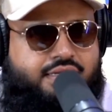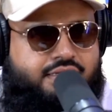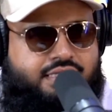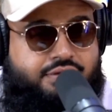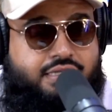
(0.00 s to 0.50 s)

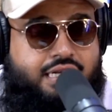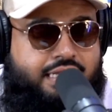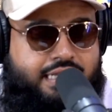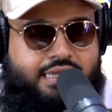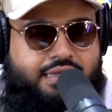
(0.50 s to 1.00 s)
She was going to
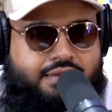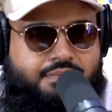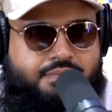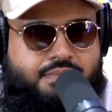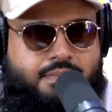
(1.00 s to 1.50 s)
get
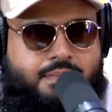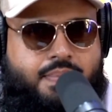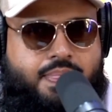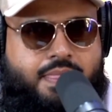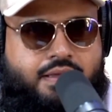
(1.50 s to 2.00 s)

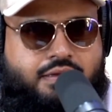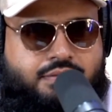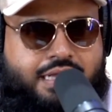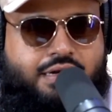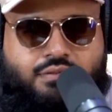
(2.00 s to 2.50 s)

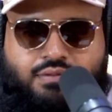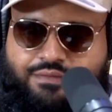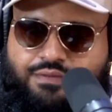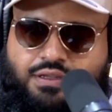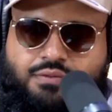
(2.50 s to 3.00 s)
some kind of
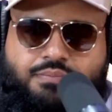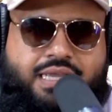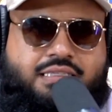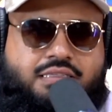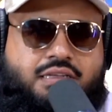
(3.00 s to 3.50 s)
revenue
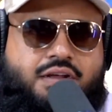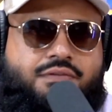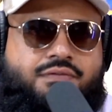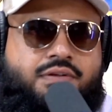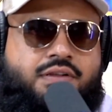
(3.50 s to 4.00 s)
based
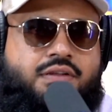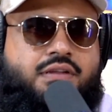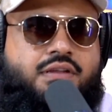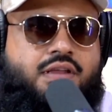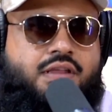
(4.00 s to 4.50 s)
off
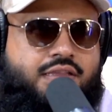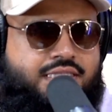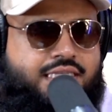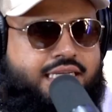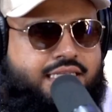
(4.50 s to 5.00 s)
the
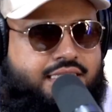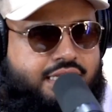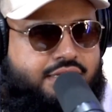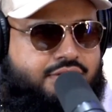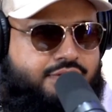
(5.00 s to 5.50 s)
ticket
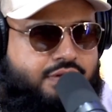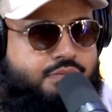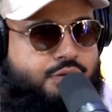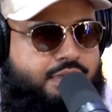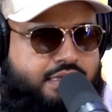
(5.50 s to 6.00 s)
sales from the
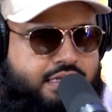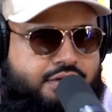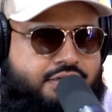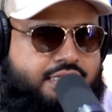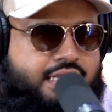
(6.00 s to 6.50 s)
movie theaters.